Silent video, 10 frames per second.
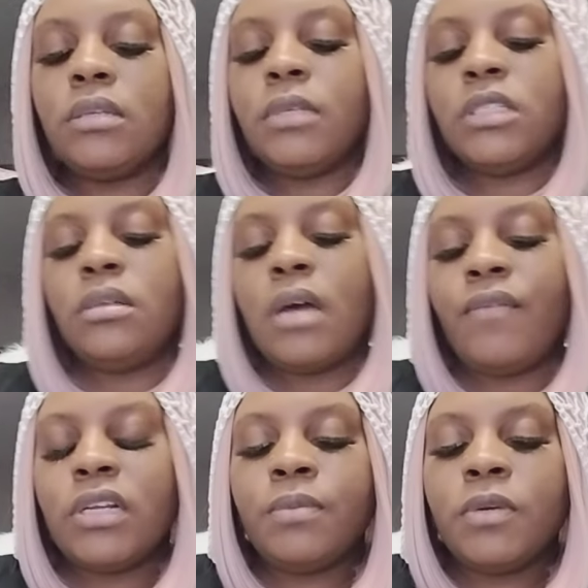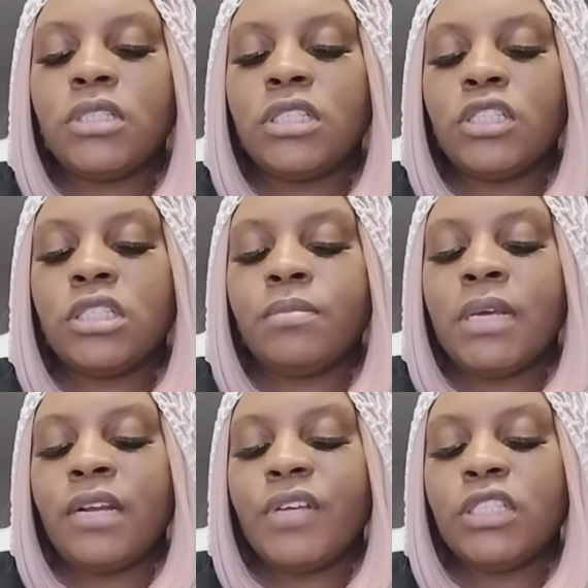I feel like this person is
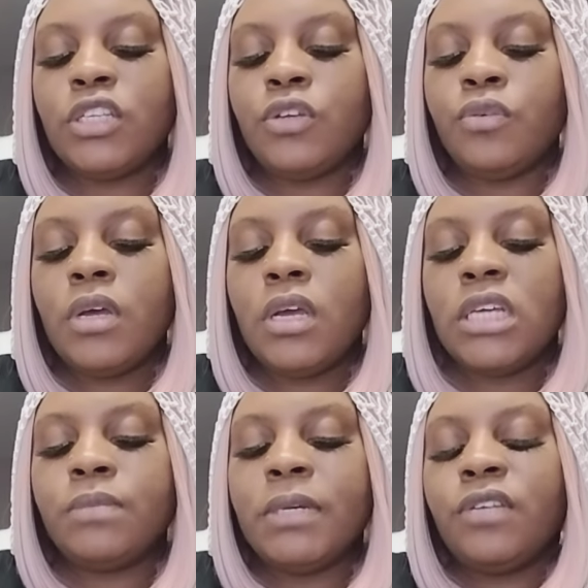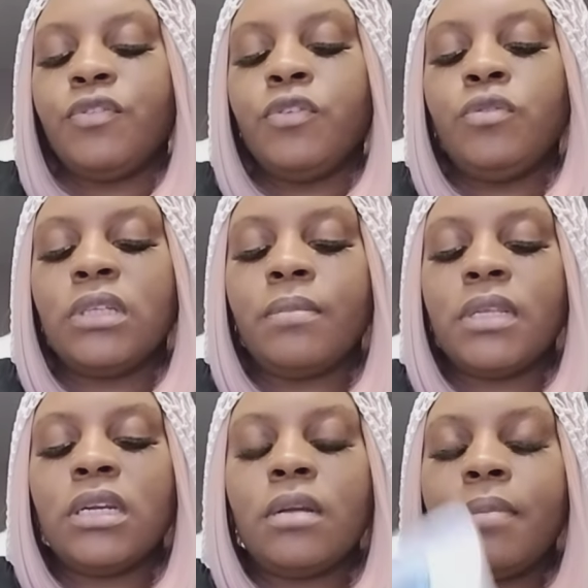manifesting you, especially if you do
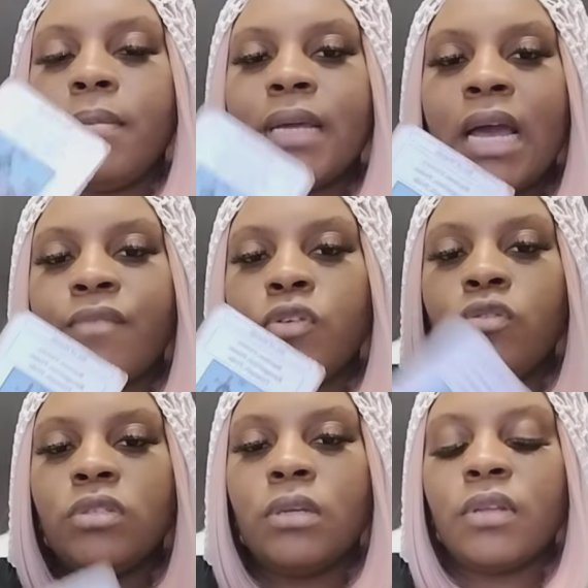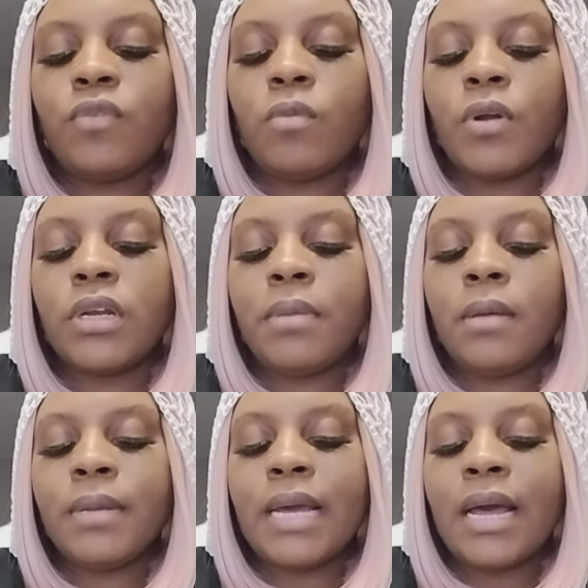something in the public eye. If you do something for work in the
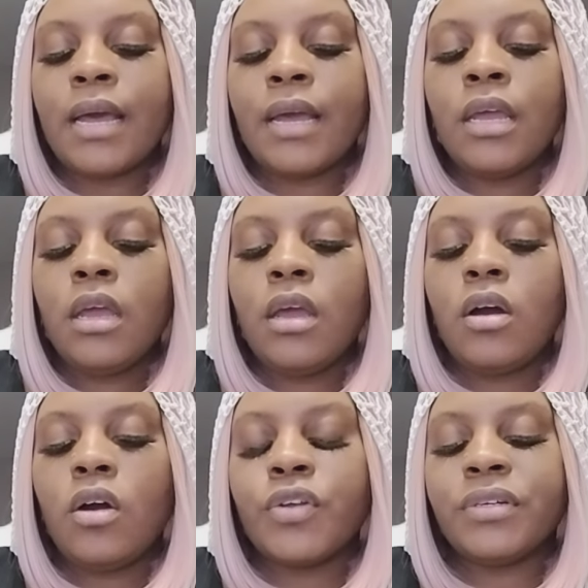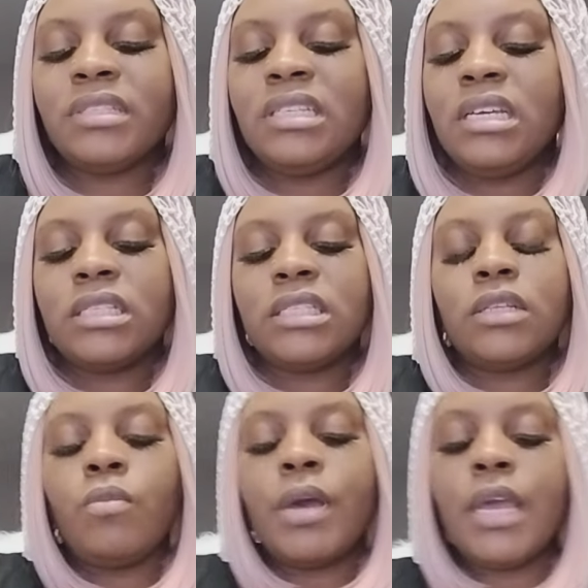public eye or you're seen in
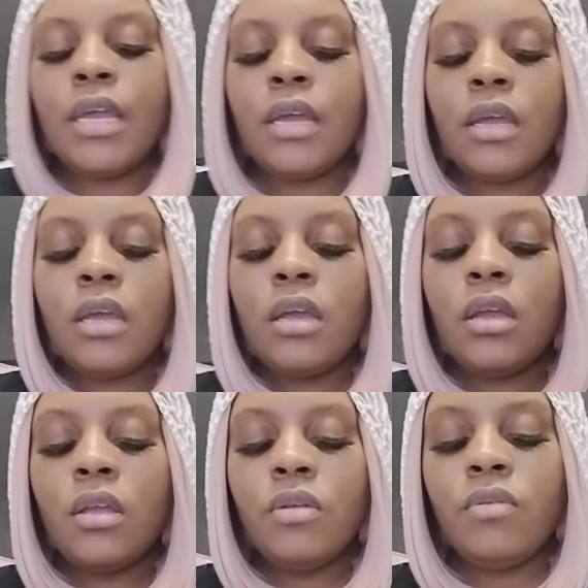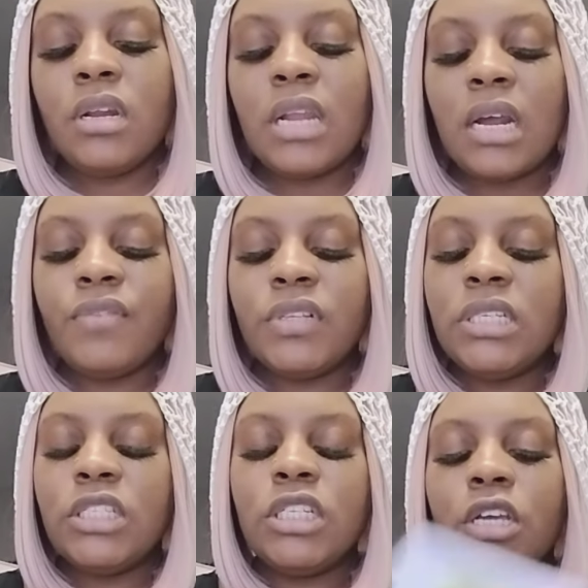some way, you get a lot of attention.